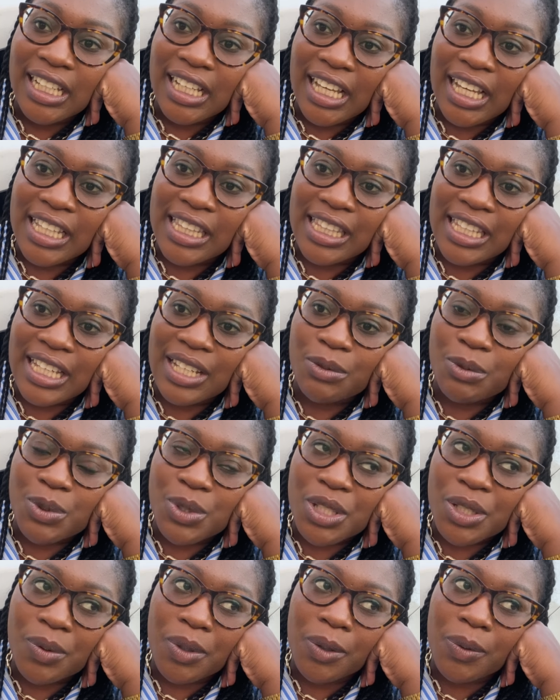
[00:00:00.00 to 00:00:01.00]
and then we'll
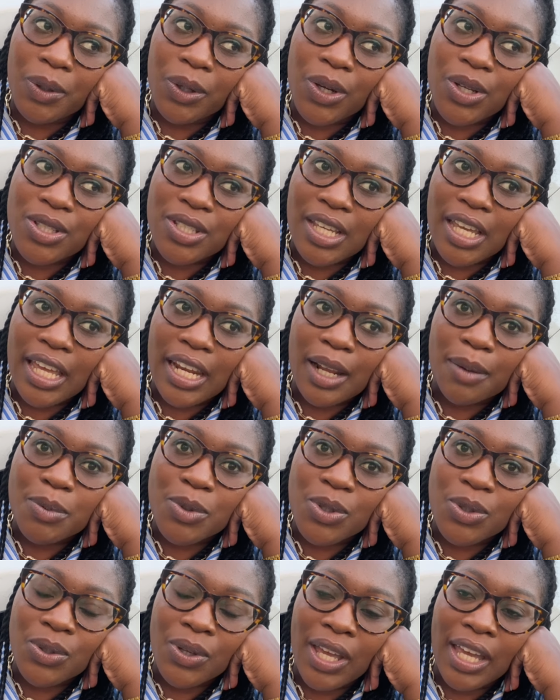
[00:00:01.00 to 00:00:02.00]
see what we're going to get up
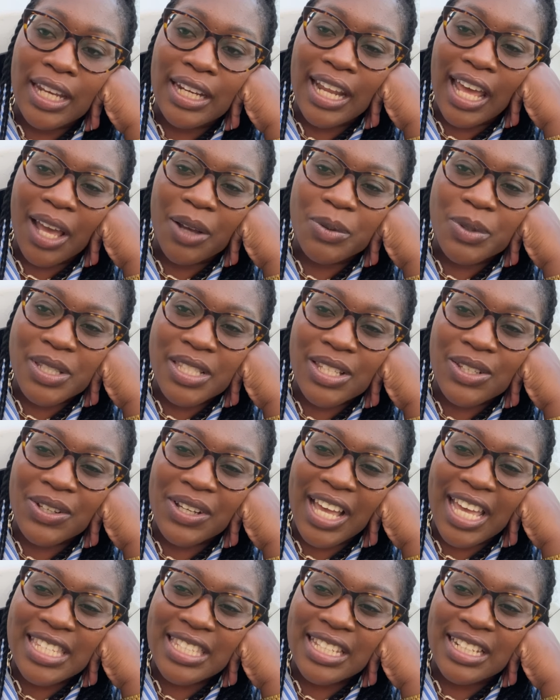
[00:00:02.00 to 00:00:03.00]
to, and I will see you
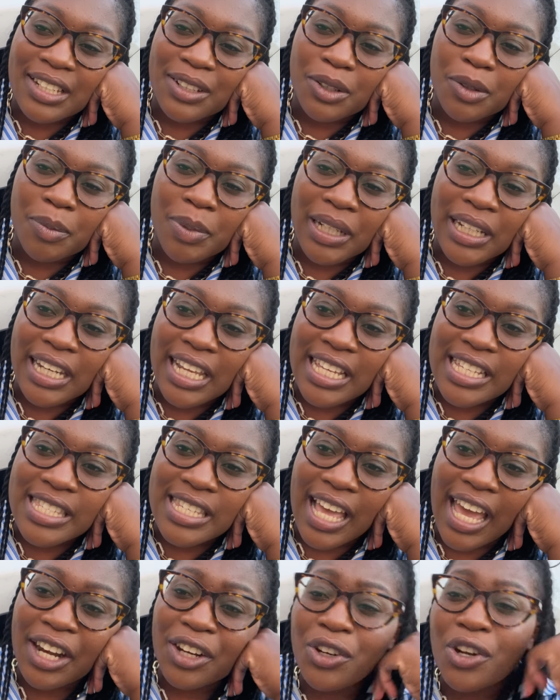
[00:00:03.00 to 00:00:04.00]
guys a little bit later.
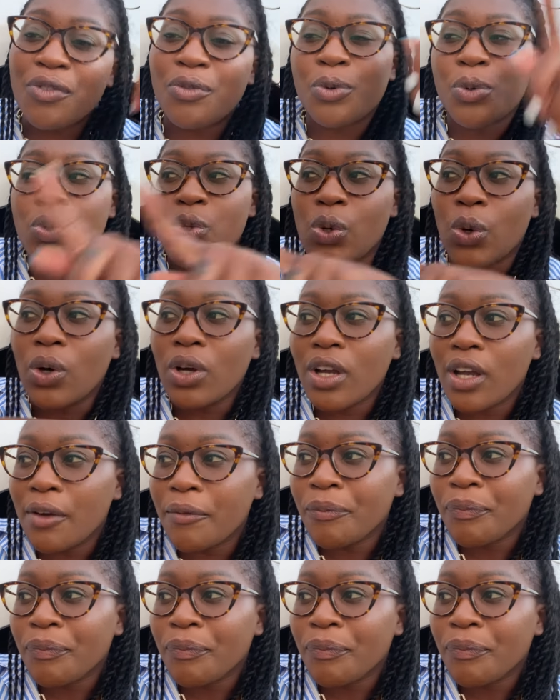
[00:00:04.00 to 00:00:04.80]
I don't know if we'll talk.